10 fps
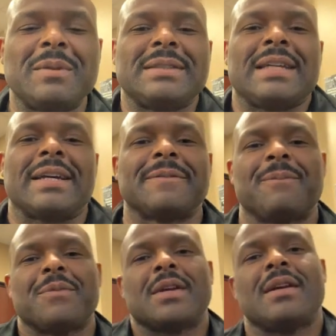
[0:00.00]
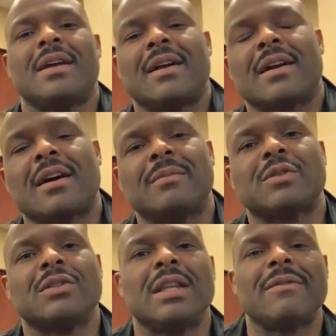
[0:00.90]
in Tech. Come
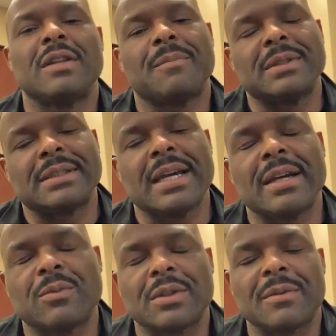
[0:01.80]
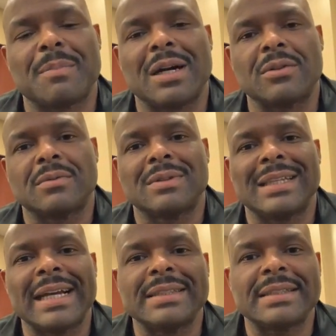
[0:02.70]
to Level Up in Tech with about
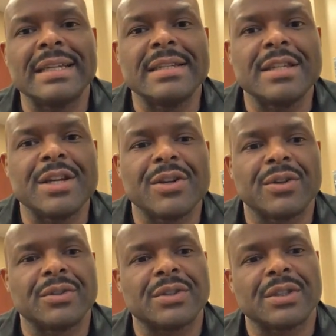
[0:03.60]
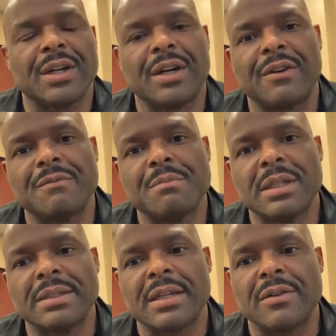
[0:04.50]
19 years of
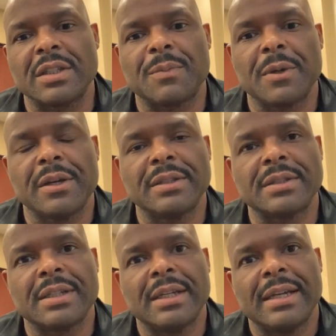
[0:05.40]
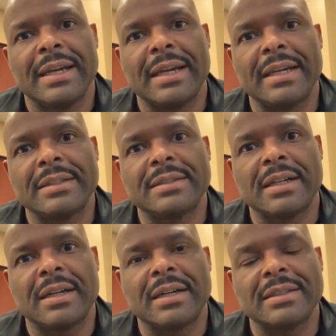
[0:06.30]
military experience, and
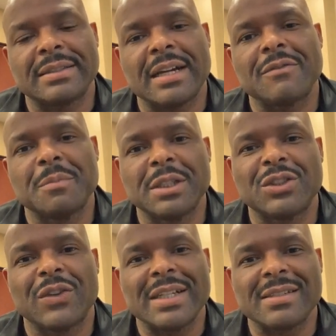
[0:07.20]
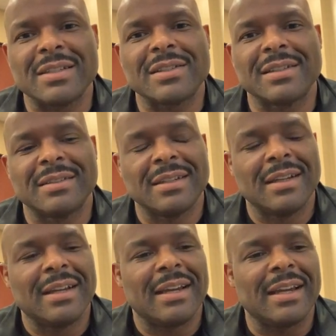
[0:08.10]
uh, it's time for me to transition
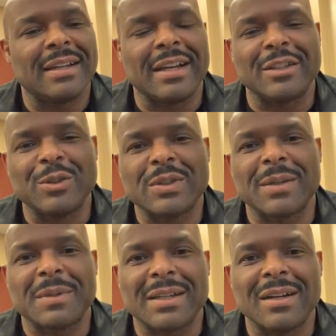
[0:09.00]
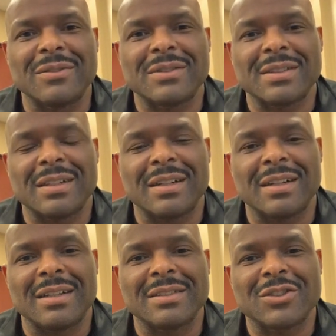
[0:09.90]
and, and do something else
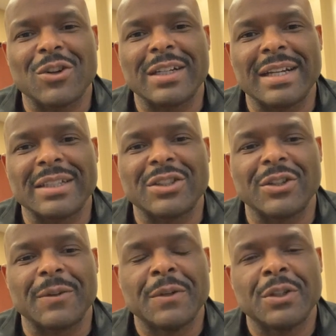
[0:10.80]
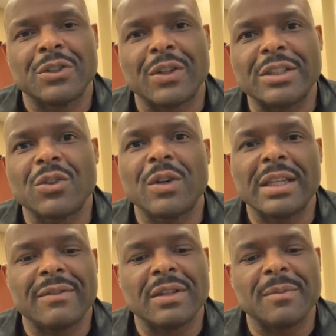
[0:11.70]
uh, starting next year. So I joined
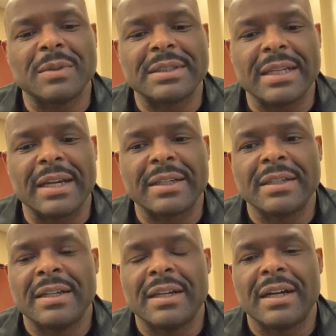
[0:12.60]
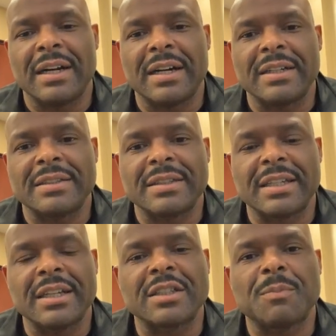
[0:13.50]
Level Up in Tech uh, to
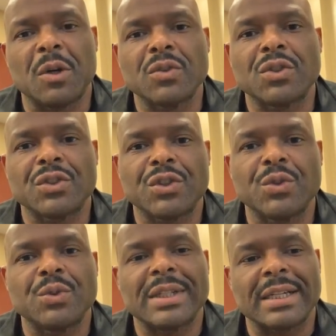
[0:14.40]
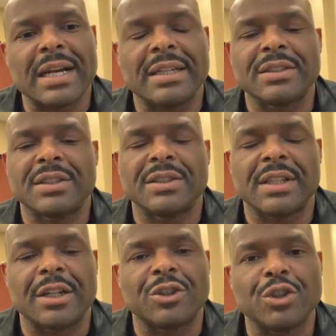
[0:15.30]
get exposure to technologies
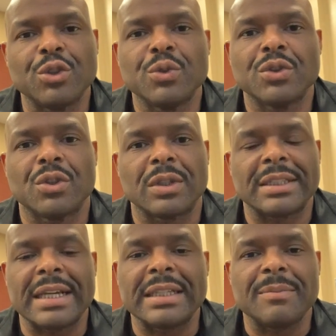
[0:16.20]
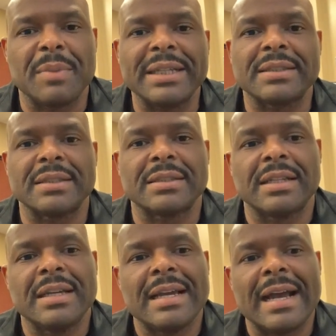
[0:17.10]
that are used on a daily basis
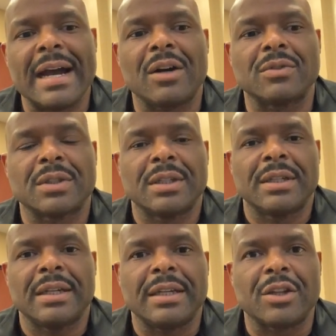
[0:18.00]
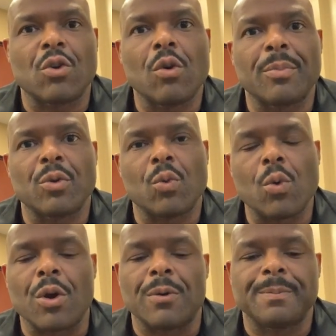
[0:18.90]
out in the corporate
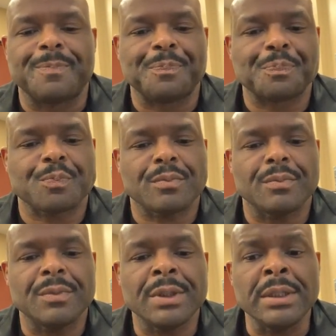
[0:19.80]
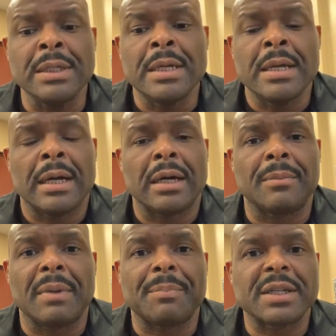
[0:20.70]
world.
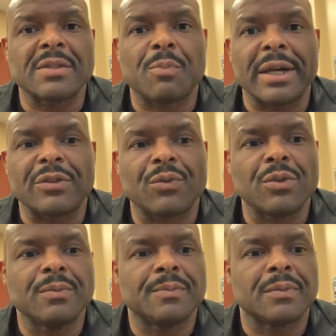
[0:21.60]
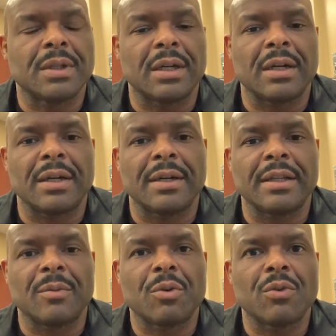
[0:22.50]
Um, my biggest breakthrough uh,
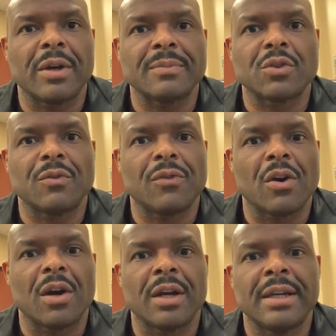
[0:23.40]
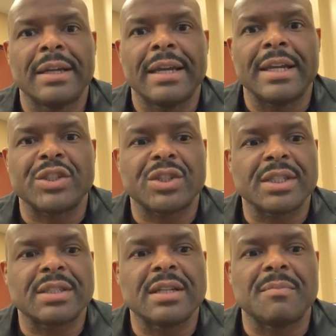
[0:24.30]
in the program so far is
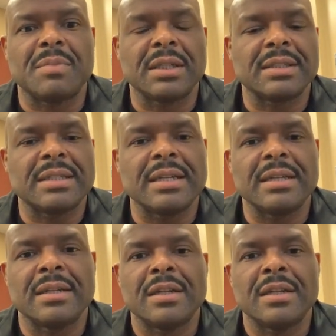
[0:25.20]
just the ability